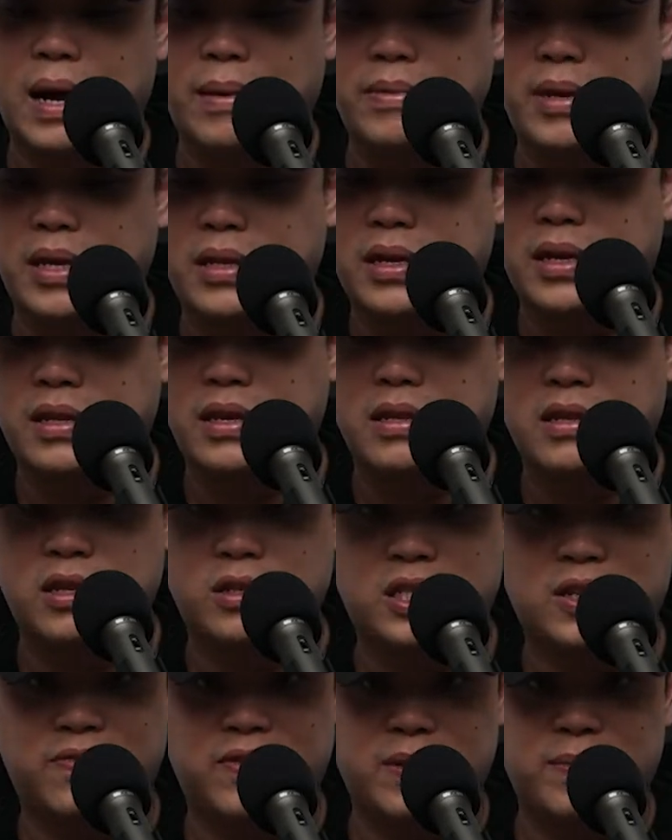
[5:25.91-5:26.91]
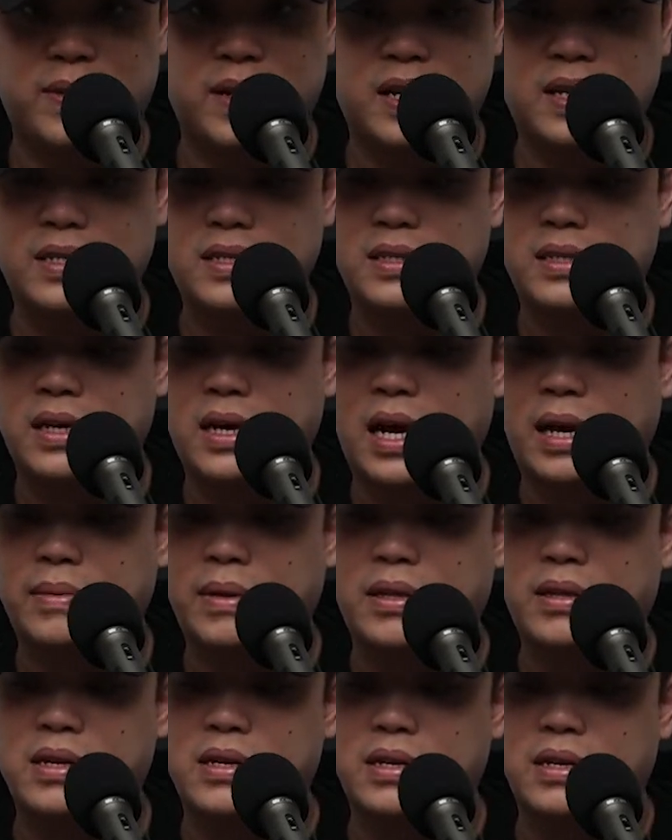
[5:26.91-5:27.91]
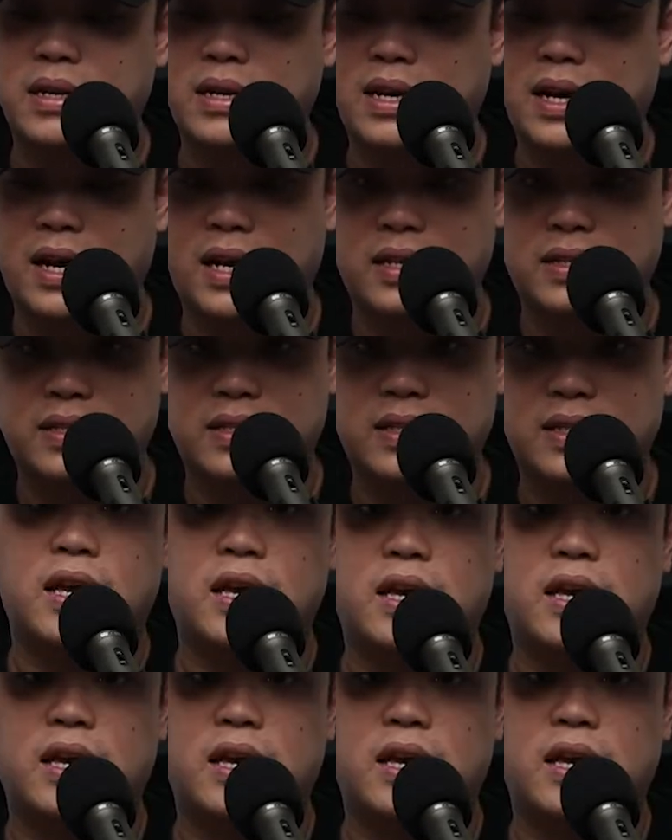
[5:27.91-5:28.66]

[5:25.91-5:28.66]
updated the Ninja V+, updated the cast,